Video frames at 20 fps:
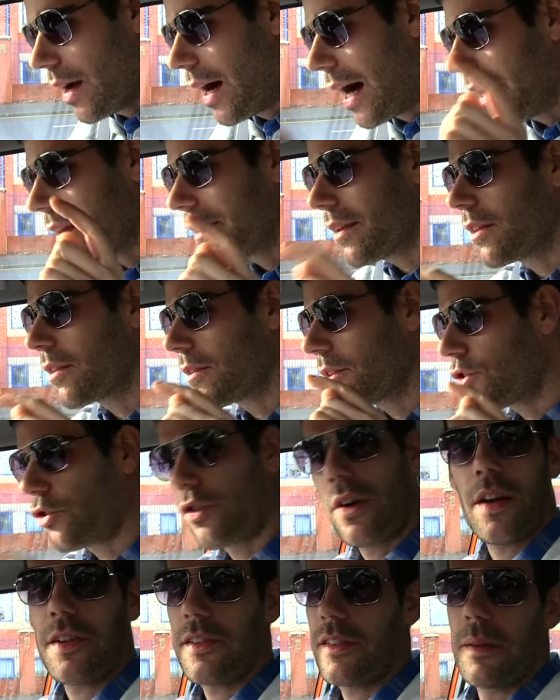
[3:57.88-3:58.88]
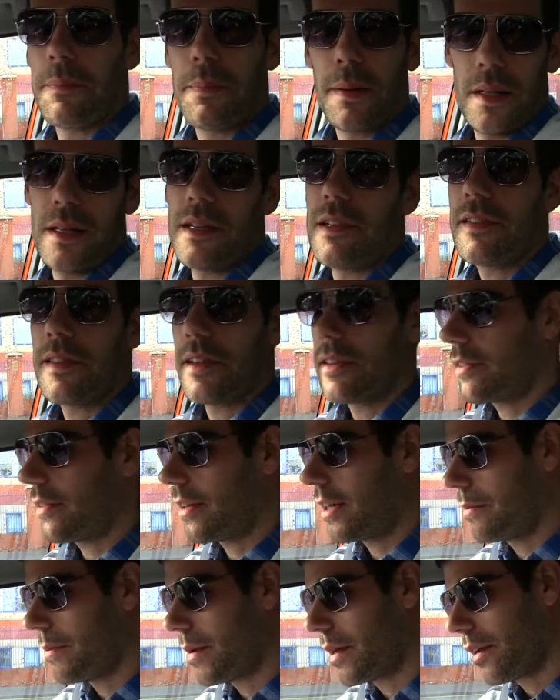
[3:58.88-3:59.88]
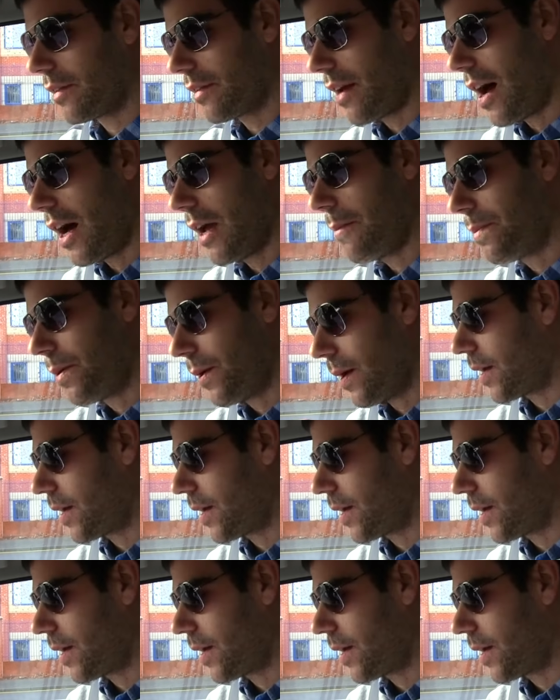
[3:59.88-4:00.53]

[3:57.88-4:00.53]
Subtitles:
I didn't trust the police this time because I